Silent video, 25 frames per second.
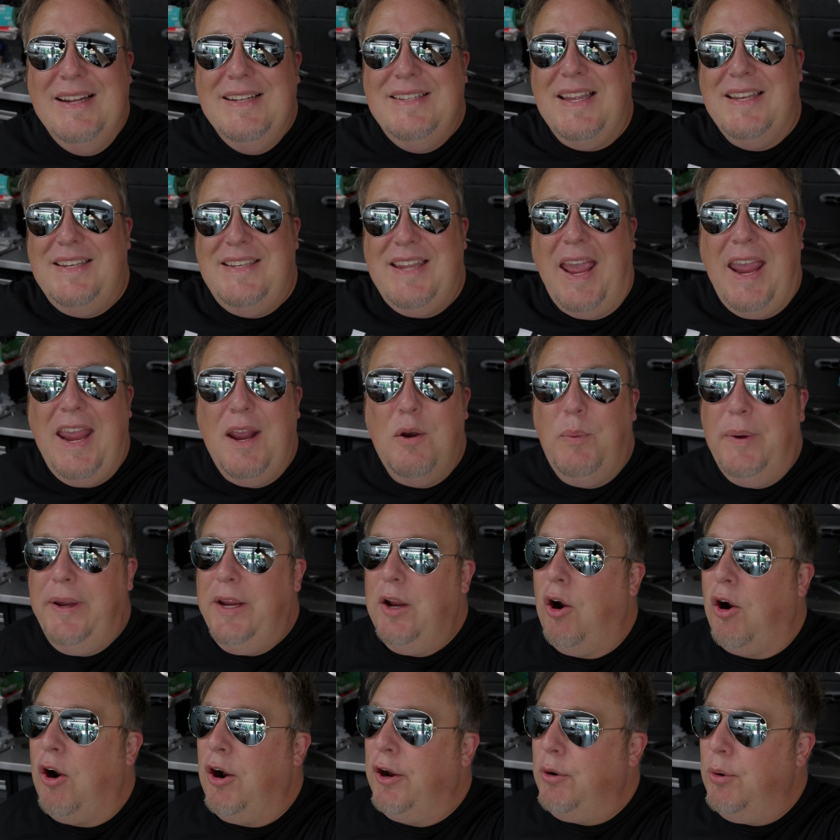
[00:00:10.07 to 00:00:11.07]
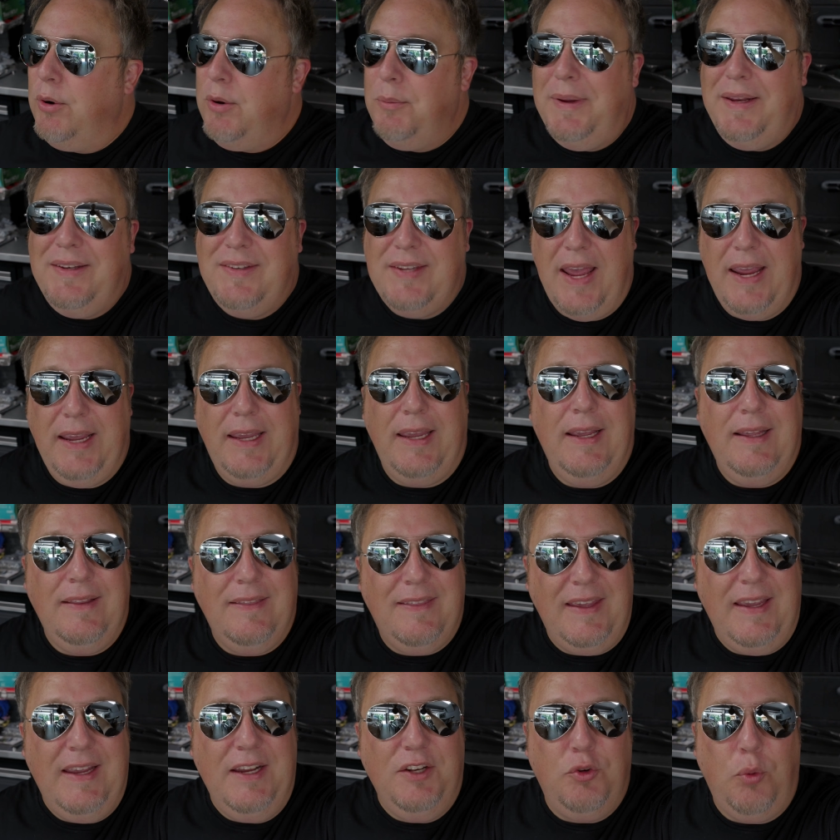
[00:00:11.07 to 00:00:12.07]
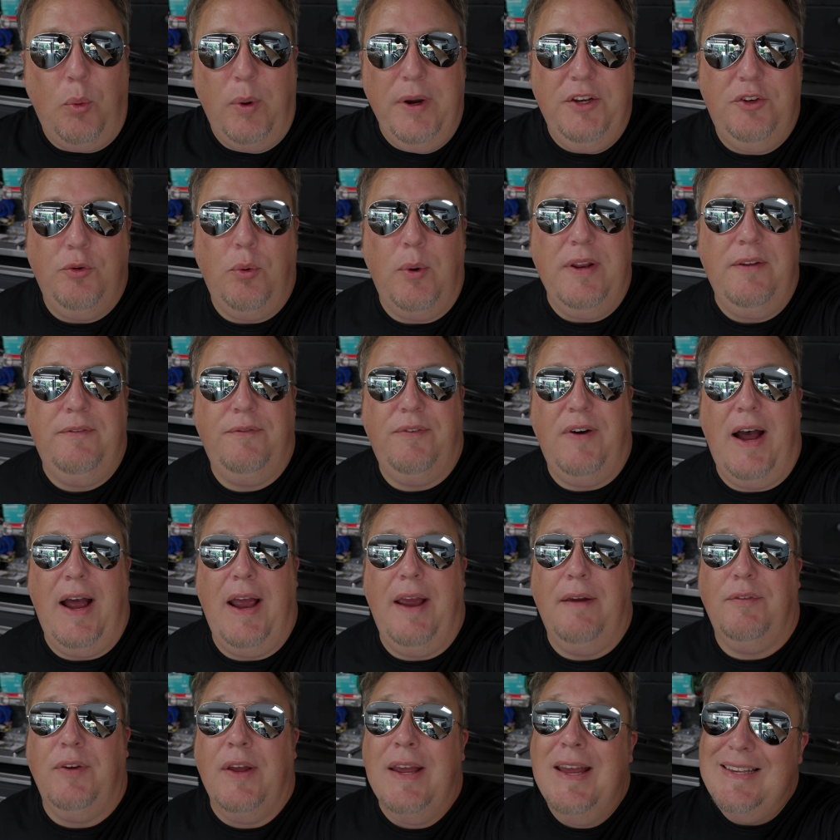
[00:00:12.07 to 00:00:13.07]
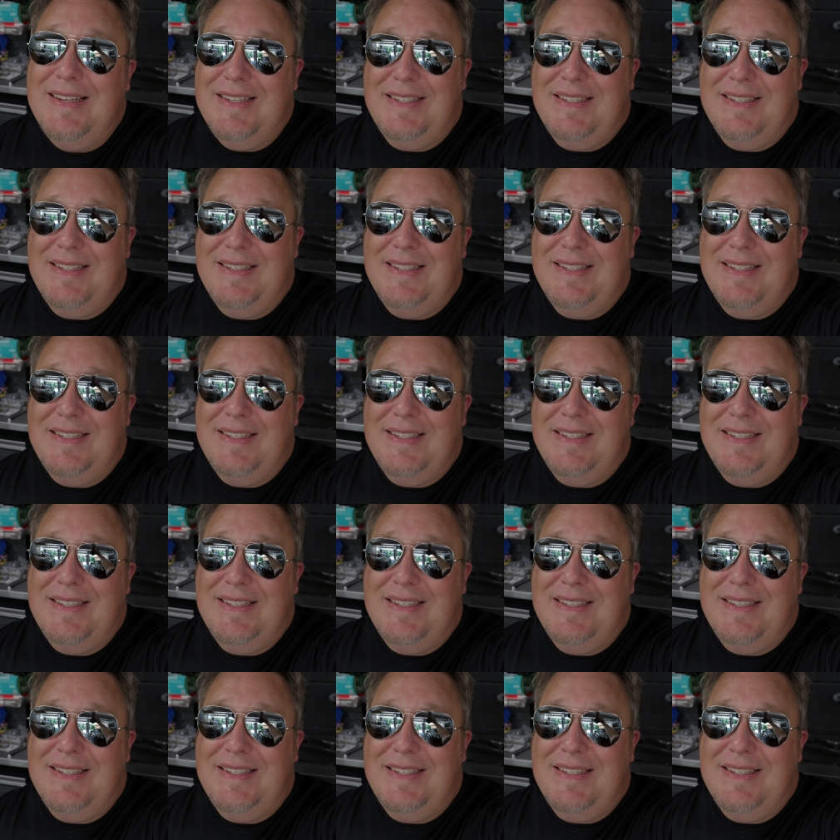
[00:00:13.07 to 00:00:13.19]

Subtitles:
Today, we are going to be taking the 2025